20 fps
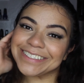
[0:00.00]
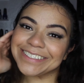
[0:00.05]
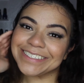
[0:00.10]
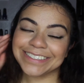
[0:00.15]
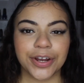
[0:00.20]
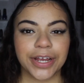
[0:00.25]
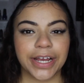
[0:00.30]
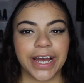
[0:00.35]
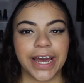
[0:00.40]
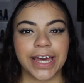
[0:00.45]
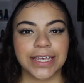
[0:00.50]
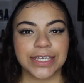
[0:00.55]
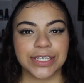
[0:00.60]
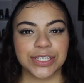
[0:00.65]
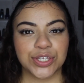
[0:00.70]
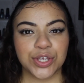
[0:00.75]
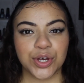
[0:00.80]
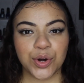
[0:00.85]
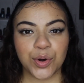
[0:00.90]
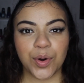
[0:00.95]
Alright guys,
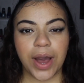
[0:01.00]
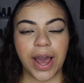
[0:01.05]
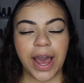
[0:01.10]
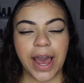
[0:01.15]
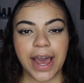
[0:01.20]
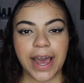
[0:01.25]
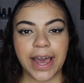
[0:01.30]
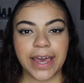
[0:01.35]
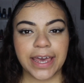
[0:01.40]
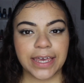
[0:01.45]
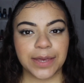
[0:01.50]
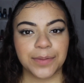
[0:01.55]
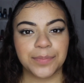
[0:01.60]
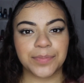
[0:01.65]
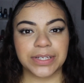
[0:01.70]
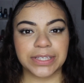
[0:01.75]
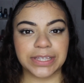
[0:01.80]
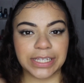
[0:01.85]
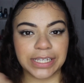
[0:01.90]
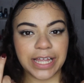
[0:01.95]
so I
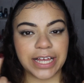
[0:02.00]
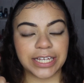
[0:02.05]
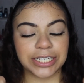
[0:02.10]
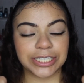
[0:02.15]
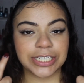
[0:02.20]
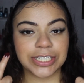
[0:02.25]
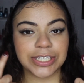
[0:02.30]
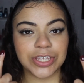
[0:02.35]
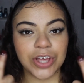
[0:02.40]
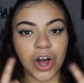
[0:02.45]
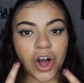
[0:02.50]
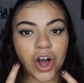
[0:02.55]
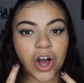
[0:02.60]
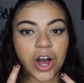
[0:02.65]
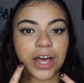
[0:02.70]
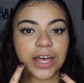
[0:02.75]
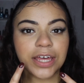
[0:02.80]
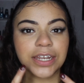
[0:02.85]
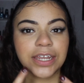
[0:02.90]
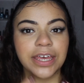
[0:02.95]
put the lashes
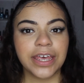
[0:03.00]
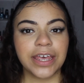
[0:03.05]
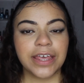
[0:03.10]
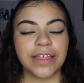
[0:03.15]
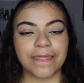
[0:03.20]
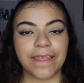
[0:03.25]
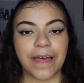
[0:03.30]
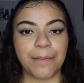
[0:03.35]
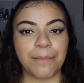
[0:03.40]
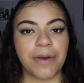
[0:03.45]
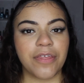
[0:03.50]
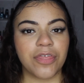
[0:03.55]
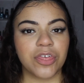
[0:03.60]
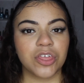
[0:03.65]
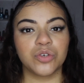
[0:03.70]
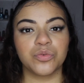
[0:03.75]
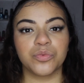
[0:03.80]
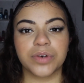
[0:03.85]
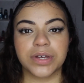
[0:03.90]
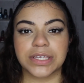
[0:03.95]
on. That
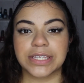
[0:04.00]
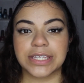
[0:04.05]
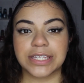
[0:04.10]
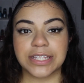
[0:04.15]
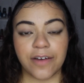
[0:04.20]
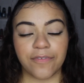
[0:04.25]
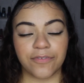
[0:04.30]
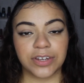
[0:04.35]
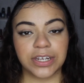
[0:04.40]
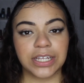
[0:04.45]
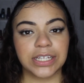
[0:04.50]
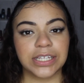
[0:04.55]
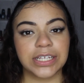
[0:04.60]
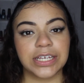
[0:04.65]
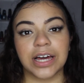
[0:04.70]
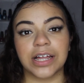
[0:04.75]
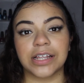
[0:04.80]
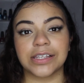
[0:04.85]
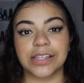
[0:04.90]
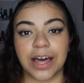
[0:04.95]
method was definitely
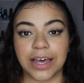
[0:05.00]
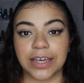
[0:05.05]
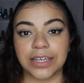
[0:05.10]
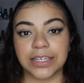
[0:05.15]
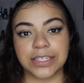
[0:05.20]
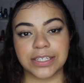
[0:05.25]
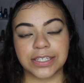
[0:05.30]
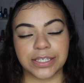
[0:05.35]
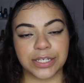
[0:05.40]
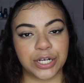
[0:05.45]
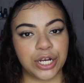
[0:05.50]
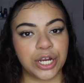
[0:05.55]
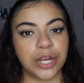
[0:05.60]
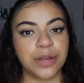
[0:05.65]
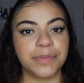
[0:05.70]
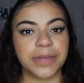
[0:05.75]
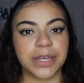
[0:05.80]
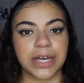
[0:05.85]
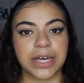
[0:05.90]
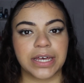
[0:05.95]
a lot easier
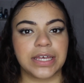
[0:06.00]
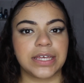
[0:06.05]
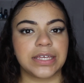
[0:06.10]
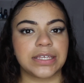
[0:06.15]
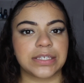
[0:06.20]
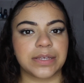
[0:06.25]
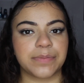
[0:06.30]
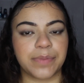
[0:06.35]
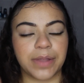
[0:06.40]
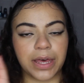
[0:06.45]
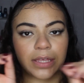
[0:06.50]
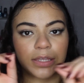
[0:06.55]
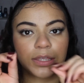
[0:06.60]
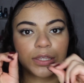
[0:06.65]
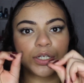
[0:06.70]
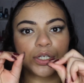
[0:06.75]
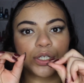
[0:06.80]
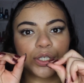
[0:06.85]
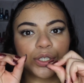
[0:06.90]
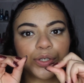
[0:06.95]
because applying the
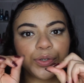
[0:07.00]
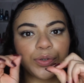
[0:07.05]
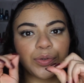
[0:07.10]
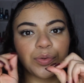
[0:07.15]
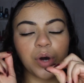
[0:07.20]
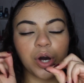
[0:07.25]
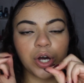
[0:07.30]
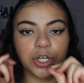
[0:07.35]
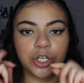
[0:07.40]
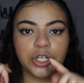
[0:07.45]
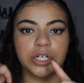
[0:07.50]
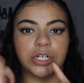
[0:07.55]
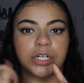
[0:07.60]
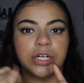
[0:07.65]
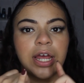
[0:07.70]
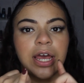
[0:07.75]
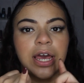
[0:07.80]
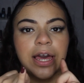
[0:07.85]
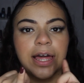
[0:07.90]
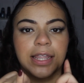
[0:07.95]
glue on your
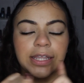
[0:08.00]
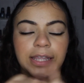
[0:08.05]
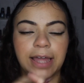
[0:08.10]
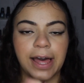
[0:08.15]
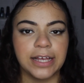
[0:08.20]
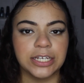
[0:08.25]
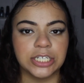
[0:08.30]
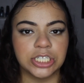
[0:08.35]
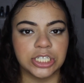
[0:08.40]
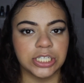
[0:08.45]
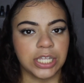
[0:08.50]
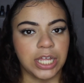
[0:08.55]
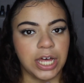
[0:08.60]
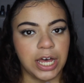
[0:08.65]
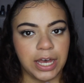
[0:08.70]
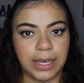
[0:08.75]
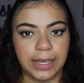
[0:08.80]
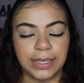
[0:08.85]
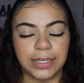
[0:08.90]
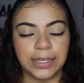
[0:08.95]
lash
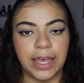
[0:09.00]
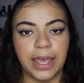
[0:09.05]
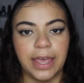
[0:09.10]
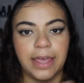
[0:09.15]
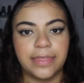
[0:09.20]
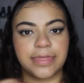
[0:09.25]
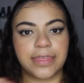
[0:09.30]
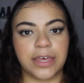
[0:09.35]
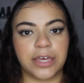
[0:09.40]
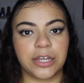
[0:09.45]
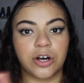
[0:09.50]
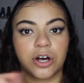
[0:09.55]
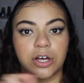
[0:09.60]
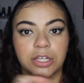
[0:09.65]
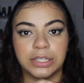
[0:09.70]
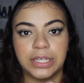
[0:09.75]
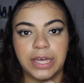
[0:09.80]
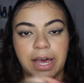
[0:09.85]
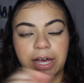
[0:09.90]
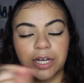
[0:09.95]
line and then
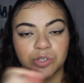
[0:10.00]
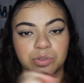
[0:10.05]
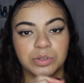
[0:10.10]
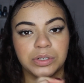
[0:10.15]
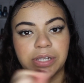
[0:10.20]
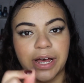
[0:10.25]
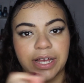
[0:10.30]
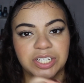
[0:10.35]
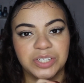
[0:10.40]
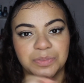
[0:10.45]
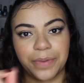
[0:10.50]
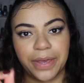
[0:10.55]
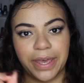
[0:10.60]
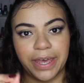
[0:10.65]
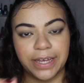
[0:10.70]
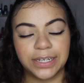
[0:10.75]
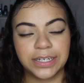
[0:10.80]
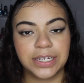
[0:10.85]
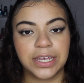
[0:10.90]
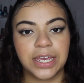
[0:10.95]
on the actual lash
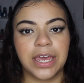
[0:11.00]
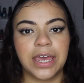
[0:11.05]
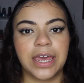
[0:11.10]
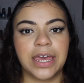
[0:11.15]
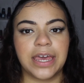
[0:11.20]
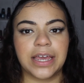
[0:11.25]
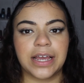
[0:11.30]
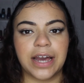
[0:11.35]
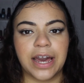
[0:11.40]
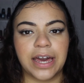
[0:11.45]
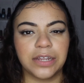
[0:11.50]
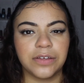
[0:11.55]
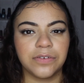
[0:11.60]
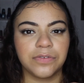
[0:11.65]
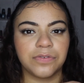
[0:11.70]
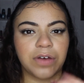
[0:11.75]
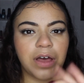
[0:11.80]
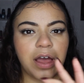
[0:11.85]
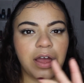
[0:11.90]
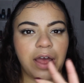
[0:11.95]
band, it kind
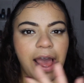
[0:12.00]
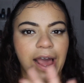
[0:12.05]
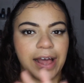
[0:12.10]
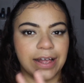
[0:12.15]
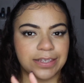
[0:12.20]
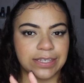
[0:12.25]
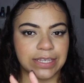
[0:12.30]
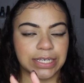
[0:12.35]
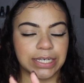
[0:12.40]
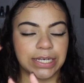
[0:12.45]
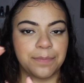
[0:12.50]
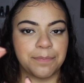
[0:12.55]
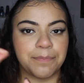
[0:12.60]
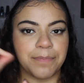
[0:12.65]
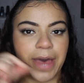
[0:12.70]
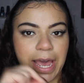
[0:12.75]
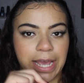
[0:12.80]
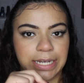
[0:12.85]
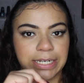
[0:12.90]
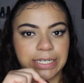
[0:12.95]
of acts like a
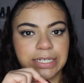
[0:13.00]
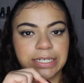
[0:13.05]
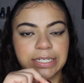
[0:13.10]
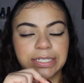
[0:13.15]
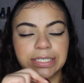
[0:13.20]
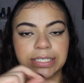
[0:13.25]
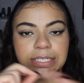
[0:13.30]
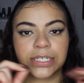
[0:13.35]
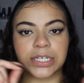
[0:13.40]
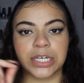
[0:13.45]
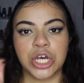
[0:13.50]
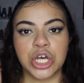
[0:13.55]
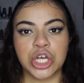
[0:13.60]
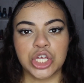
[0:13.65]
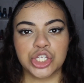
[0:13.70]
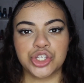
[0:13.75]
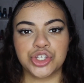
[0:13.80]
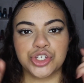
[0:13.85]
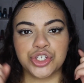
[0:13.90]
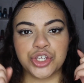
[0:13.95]
magnet.
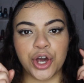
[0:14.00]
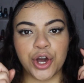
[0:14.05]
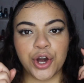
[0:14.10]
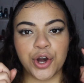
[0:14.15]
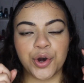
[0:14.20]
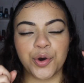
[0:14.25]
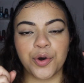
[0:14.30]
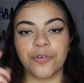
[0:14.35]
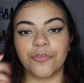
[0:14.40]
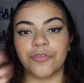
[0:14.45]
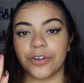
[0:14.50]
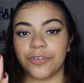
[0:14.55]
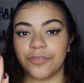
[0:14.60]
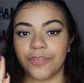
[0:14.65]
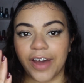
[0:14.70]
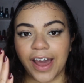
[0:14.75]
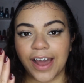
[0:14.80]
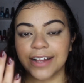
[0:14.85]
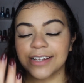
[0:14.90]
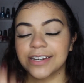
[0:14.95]
So fun
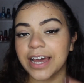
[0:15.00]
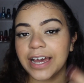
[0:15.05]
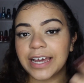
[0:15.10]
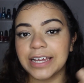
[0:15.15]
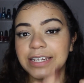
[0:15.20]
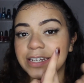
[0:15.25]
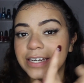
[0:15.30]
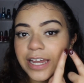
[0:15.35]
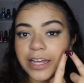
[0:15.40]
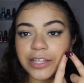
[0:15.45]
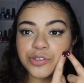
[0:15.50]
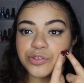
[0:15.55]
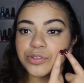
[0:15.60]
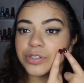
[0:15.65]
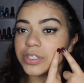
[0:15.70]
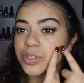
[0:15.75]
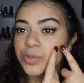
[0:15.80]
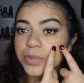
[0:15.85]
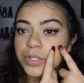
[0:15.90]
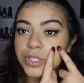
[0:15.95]
fact, I did not do
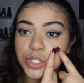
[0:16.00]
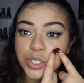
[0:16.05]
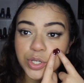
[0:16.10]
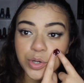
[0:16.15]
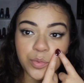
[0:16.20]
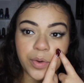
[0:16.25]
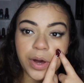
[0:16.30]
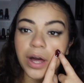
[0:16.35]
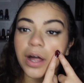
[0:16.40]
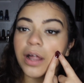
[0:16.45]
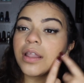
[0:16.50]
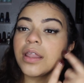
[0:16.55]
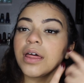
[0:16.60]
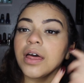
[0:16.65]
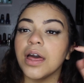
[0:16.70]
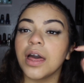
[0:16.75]
this one so well.